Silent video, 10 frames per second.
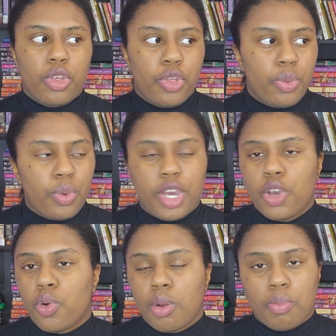3
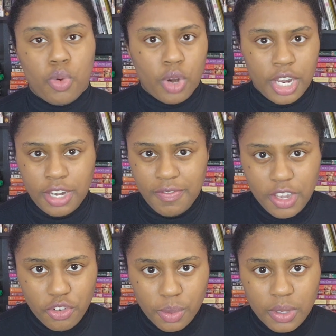or more
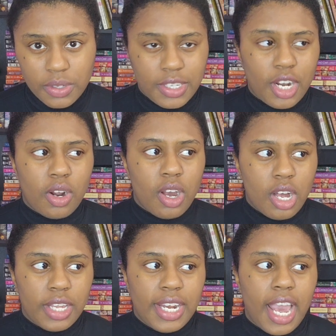individuals that are
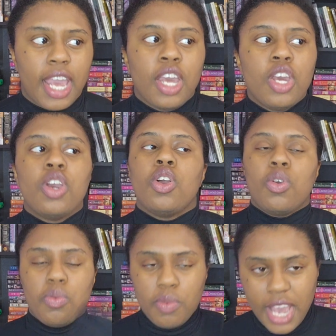all in a
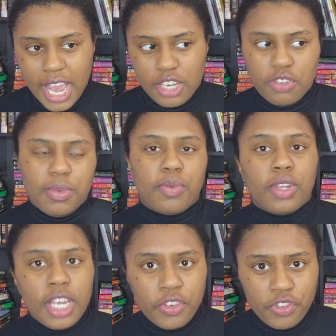intimate
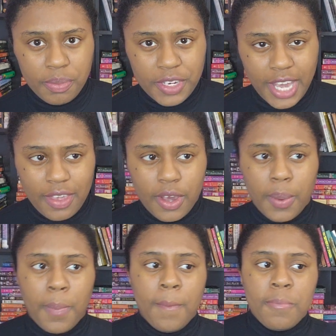relationship together.